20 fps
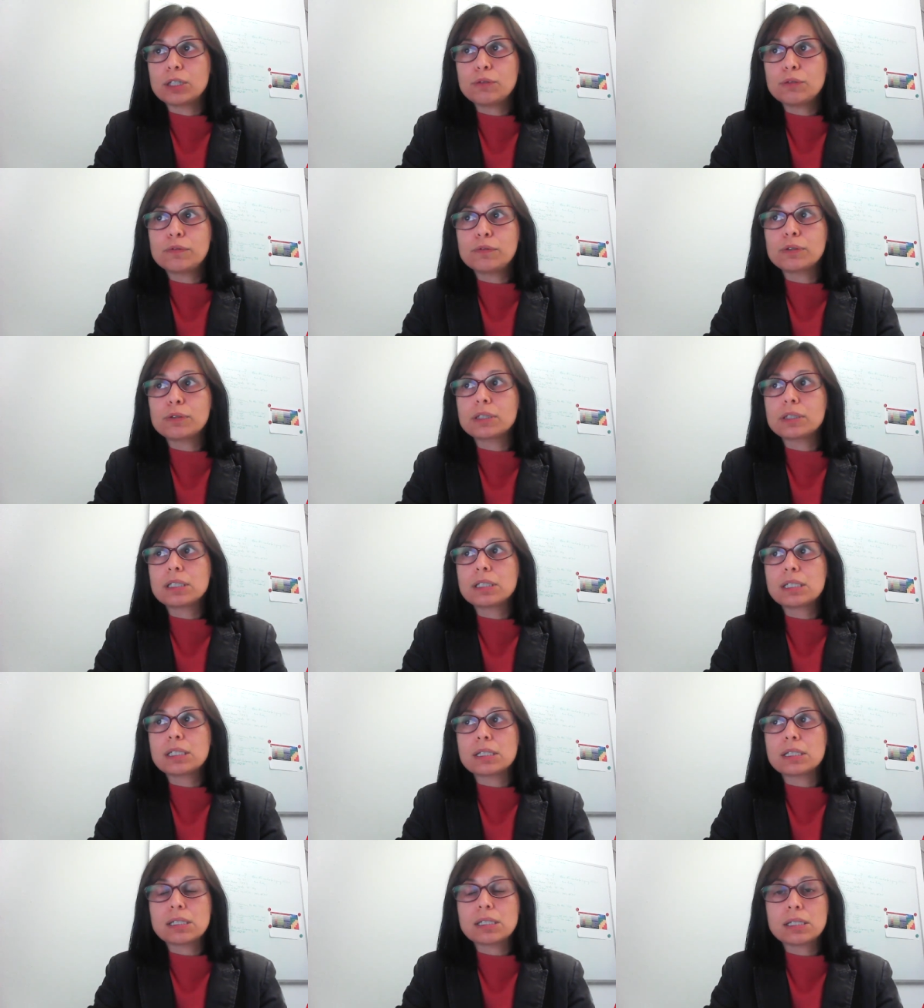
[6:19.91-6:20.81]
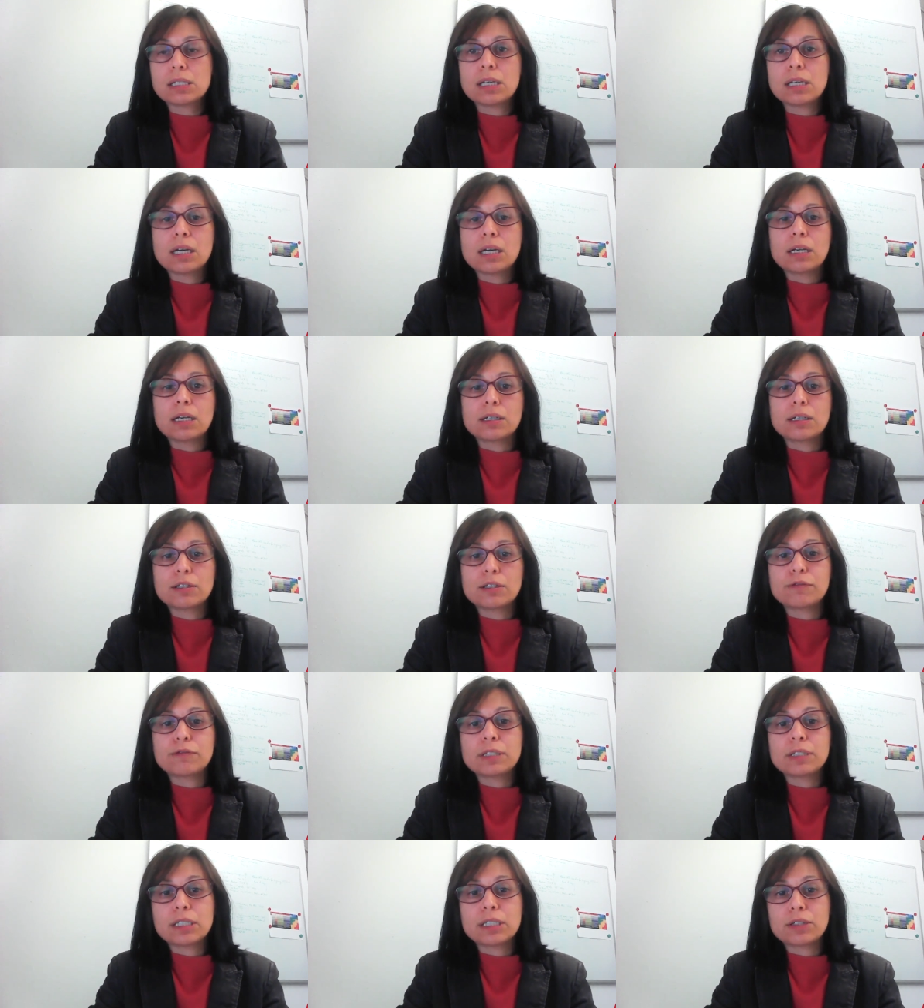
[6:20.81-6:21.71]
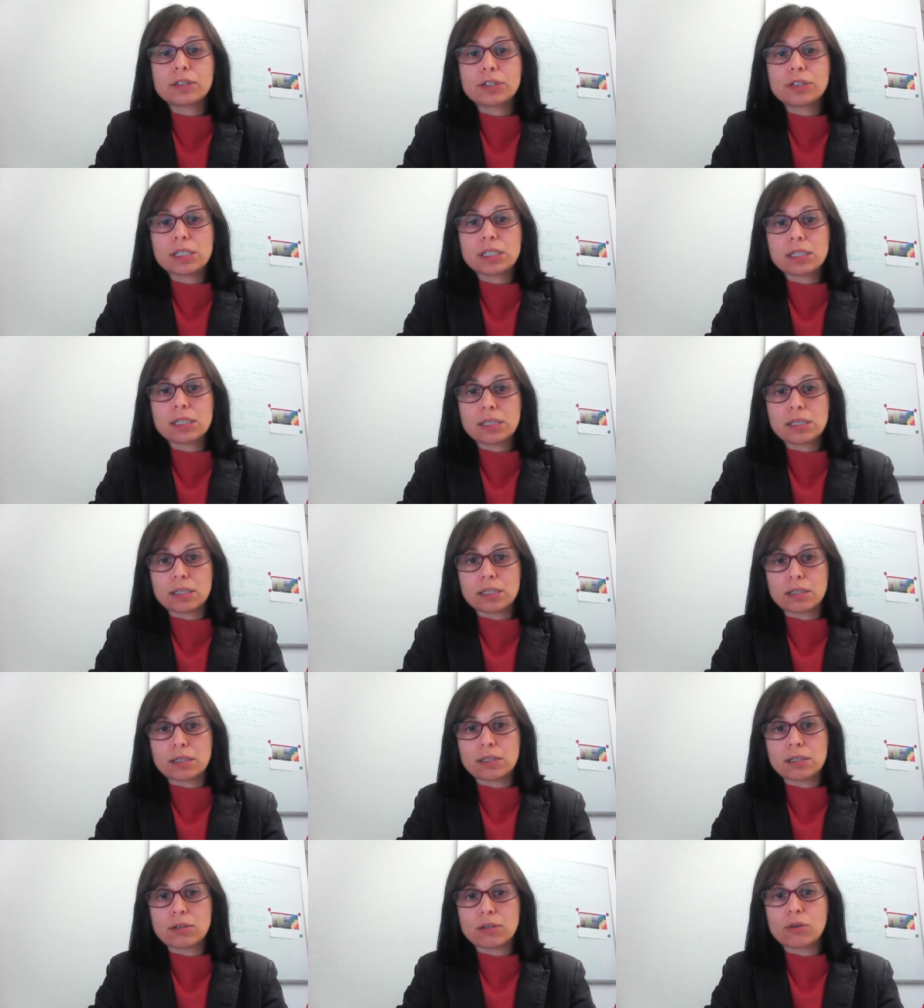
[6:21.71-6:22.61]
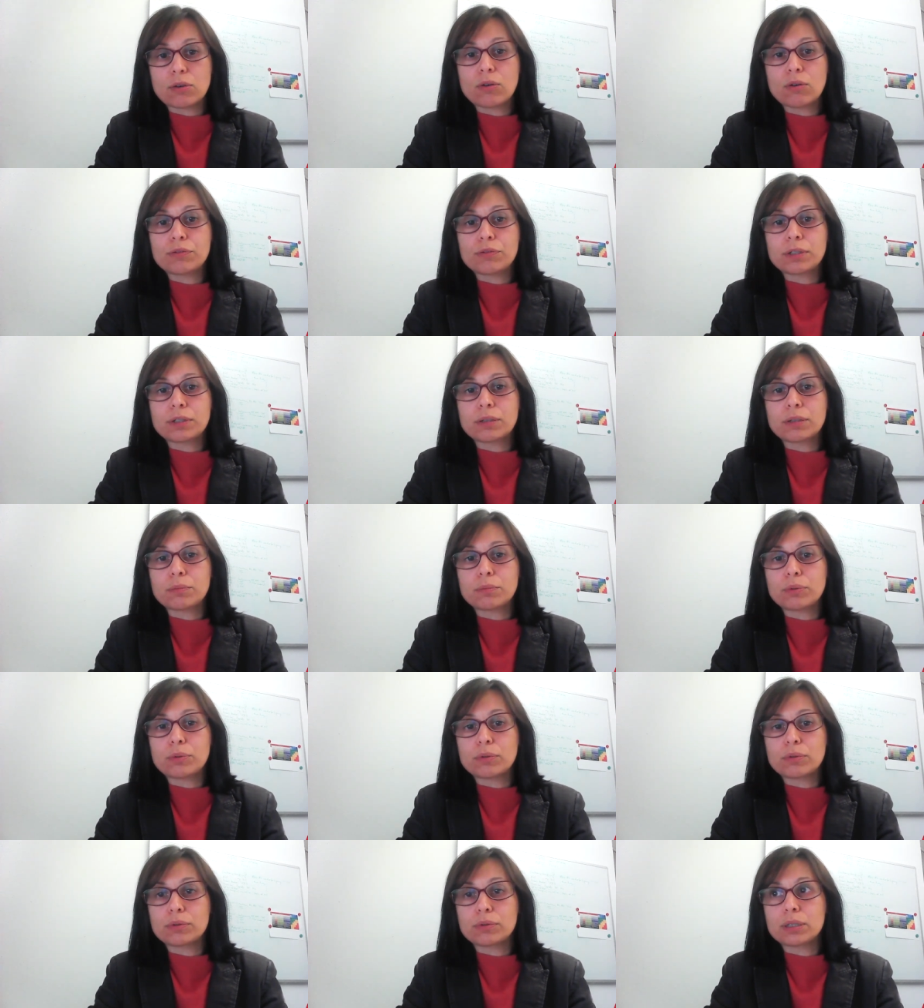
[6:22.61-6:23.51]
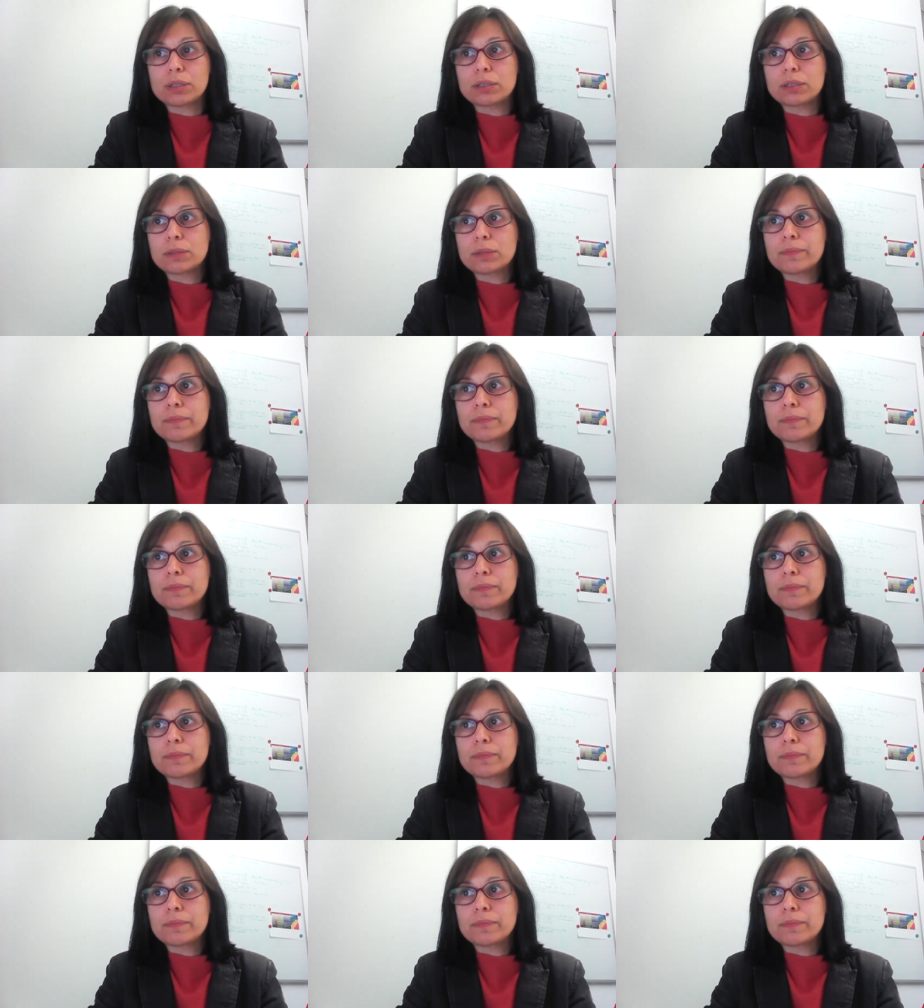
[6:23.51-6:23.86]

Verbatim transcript: influences the fatigue resistance of the component?